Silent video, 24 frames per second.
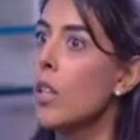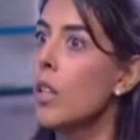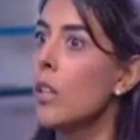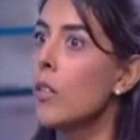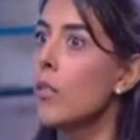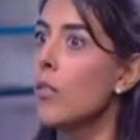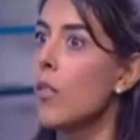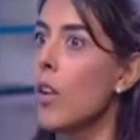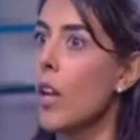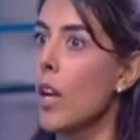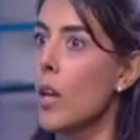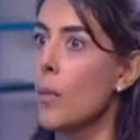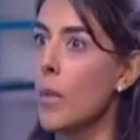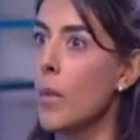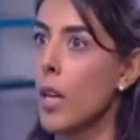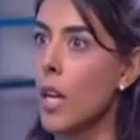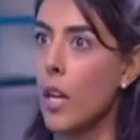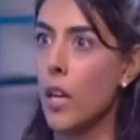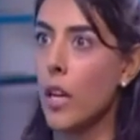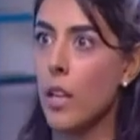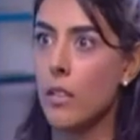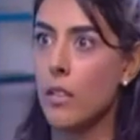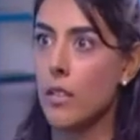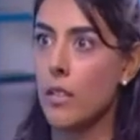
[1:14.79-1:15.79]
Fly
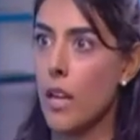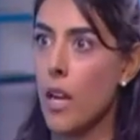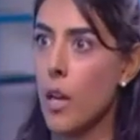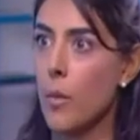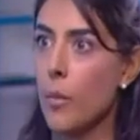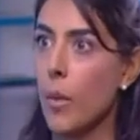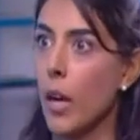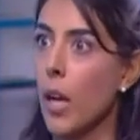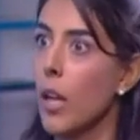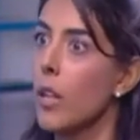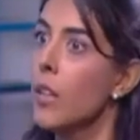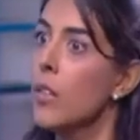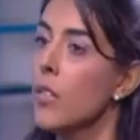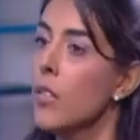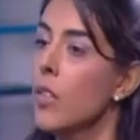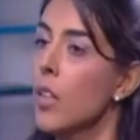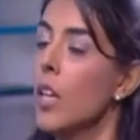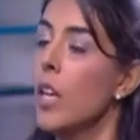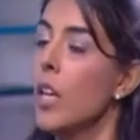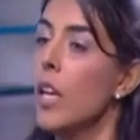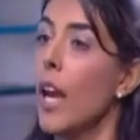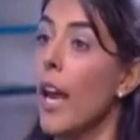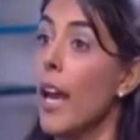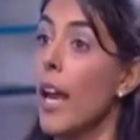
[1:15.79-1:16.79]
Miles, Sky Miles,
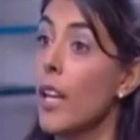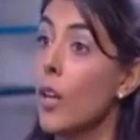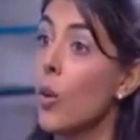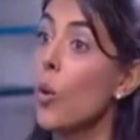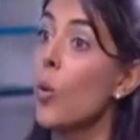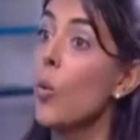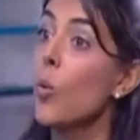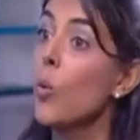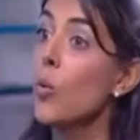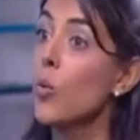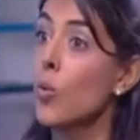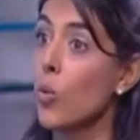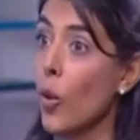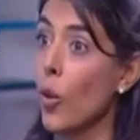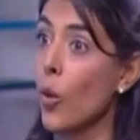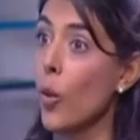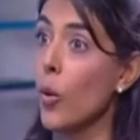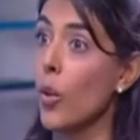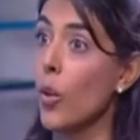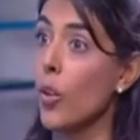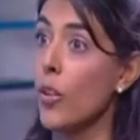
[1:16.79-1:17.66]
and also